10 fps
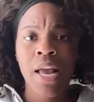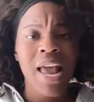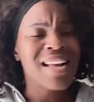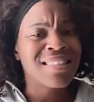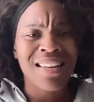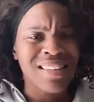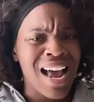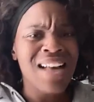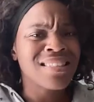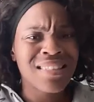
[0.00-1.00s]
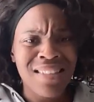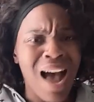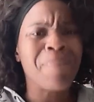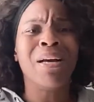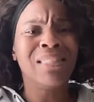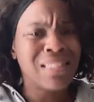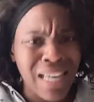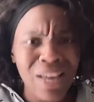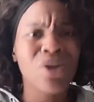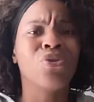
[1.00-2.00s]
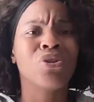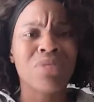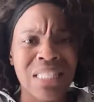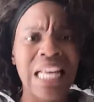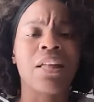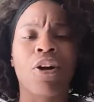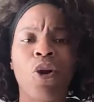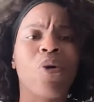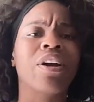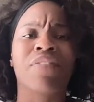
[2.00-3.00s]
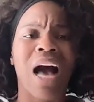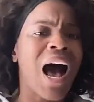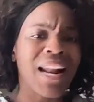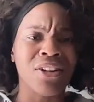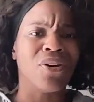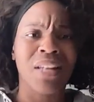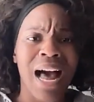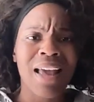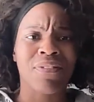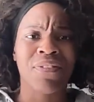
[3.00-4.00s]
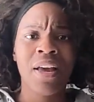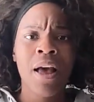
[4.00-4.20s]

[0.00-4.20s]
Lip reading: And to not stop until you see the glory of God in your life.